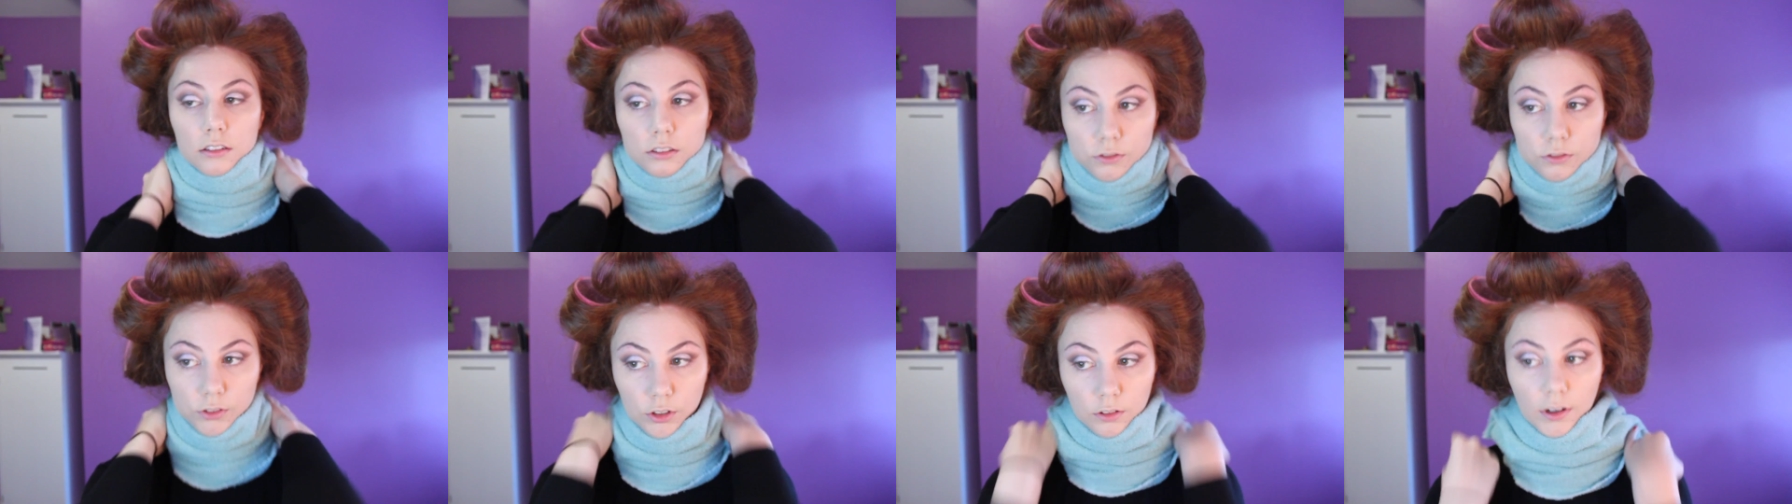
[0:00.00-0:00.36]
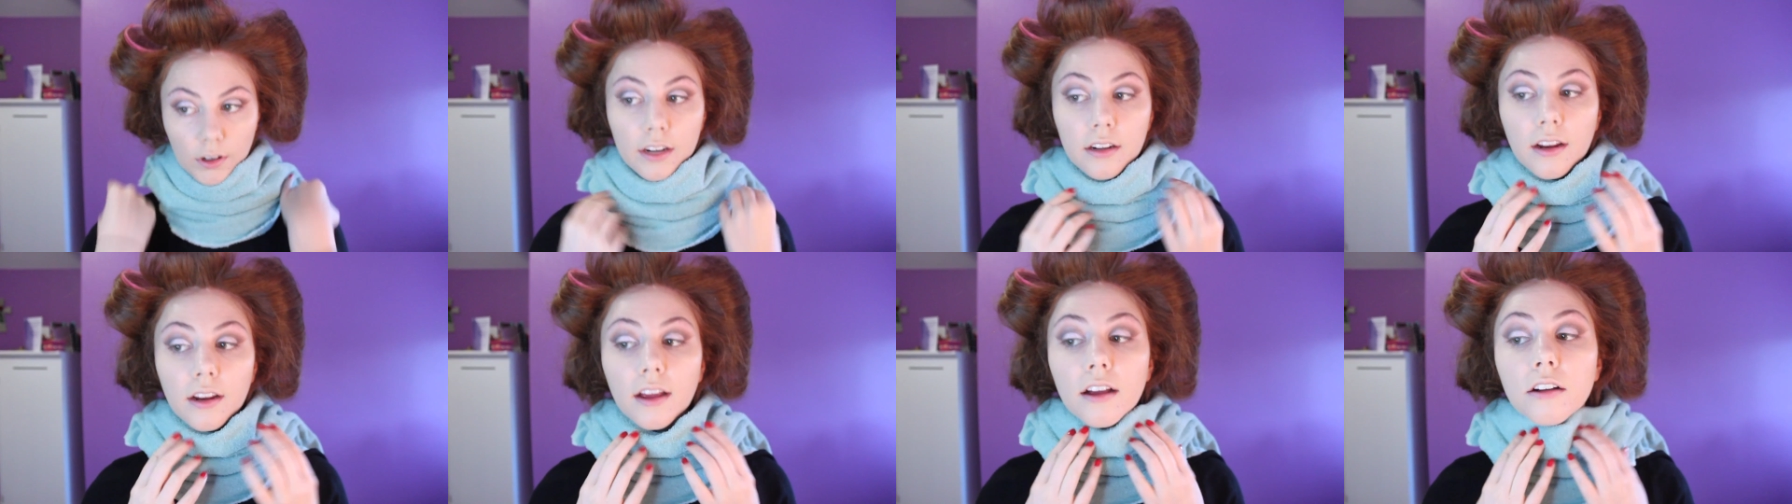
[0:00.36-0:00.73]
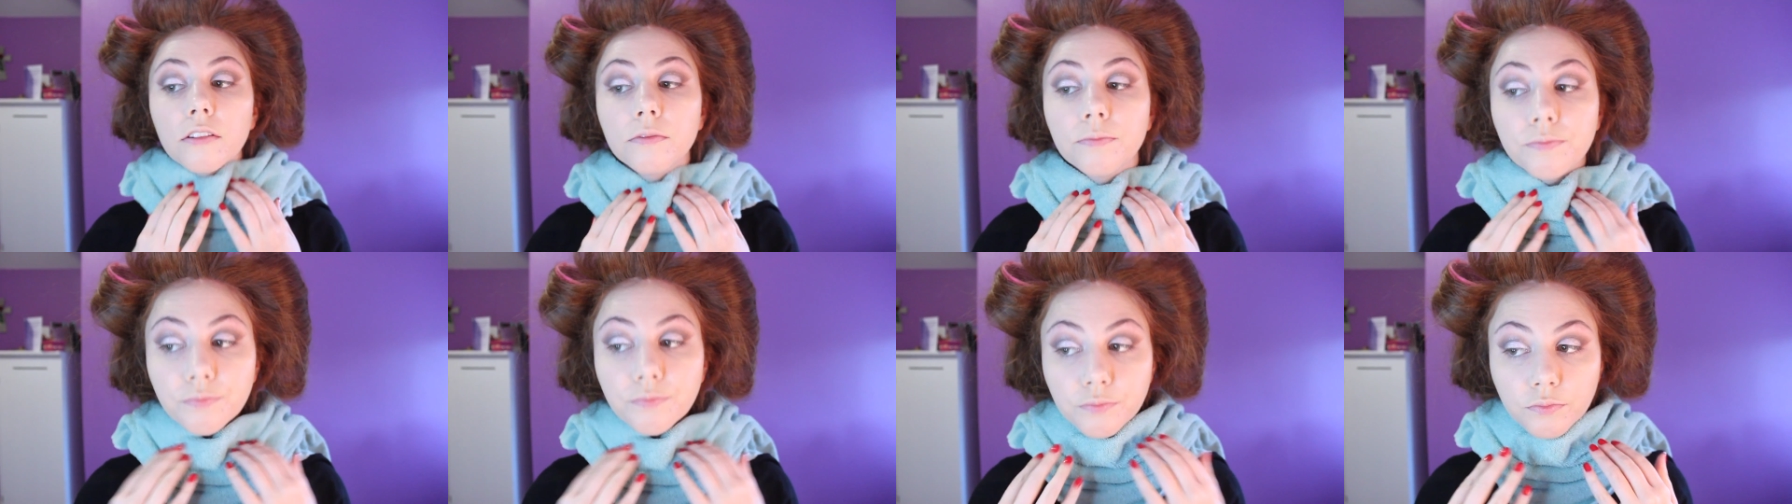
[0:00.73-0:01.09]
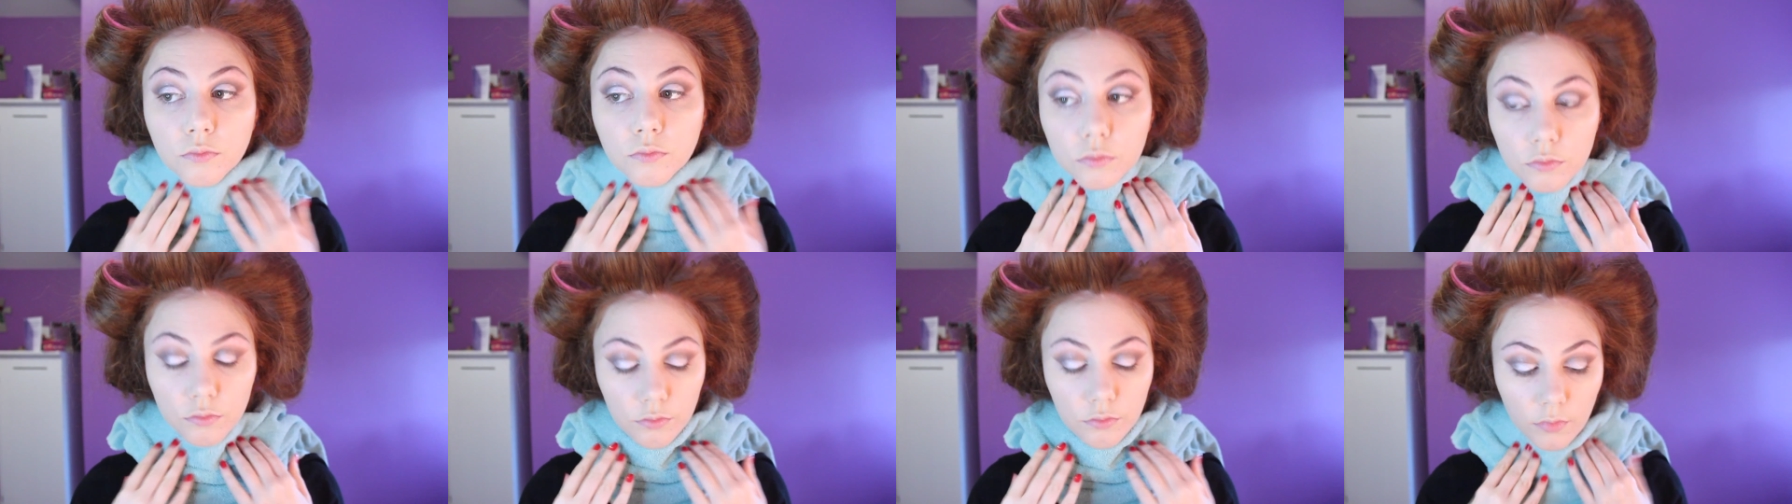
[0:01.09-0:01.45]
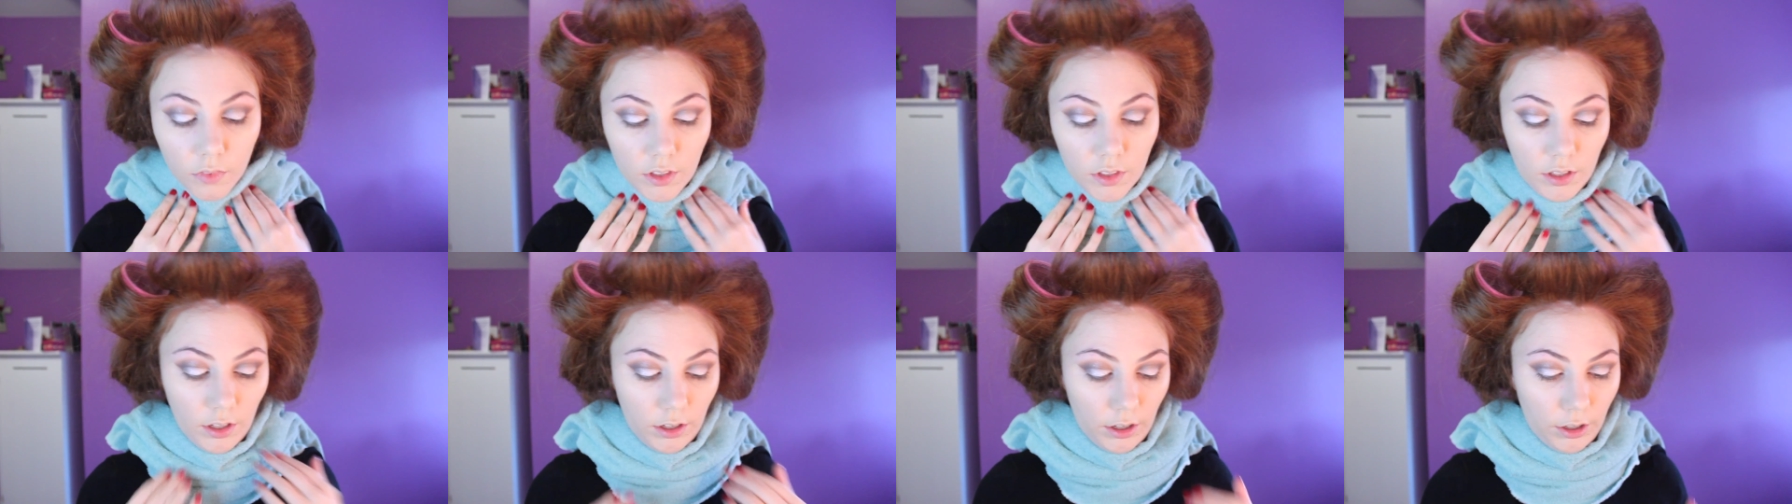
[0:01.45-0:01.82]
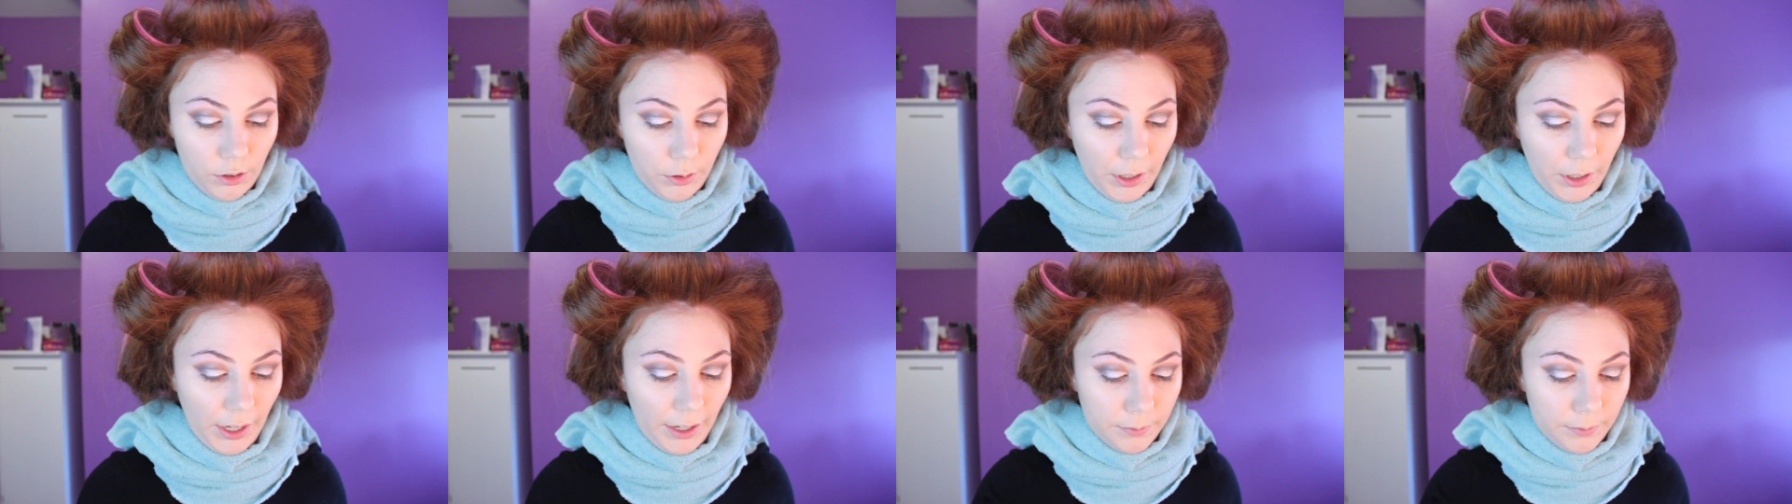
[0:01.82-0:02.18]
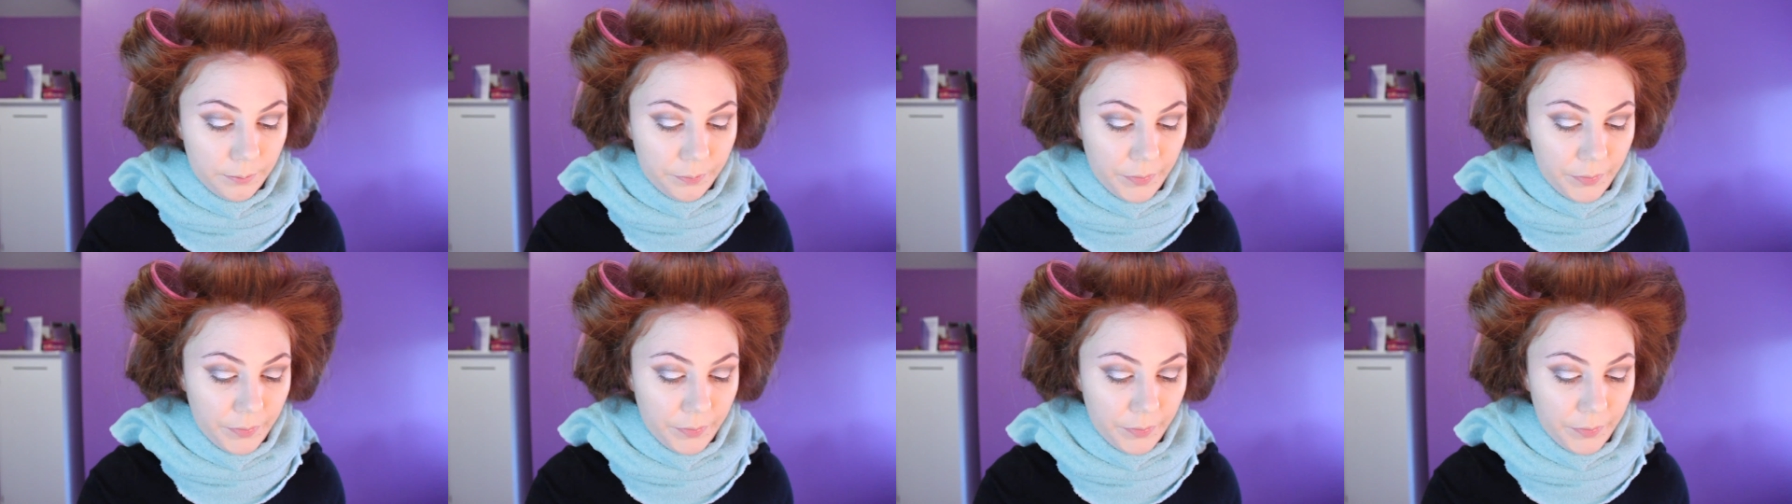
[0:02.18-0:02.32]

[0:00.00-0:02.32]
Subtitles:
for right now. Okay,